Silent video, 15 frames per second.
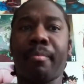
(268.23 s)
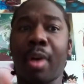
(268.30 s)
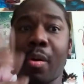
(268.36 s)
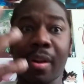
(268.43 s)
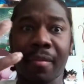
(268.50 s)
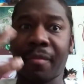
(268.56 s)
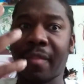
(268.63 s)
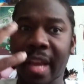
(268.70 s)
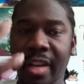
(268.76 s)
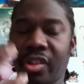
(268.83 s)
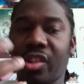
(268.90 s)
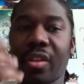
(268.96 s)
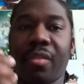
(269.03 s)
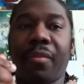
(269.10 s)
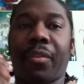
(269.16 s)

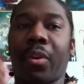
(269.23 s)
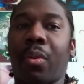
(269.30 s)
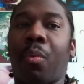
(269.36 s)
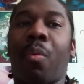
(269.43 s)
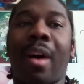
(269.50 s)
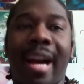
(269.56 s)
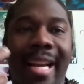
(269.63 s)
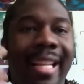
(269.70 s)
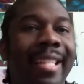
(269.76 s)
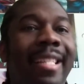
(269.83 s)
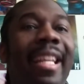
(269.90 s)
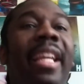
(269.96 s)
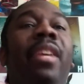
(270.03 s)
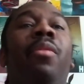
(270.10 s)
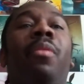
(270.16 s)
motivation for why he's
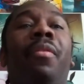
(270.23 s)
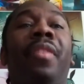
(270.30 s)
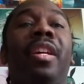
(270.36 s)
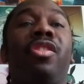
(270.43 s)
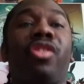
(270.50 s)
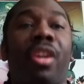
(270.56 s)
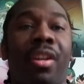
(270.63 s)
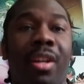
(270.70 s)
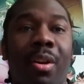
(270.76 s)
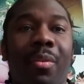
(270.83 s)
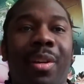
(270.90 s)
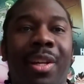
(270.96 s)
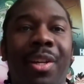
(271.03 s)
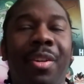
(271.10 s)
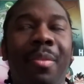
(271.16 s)
seeking revenge on
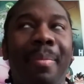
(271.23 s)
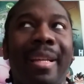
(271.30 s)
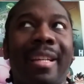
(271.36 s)
Goku,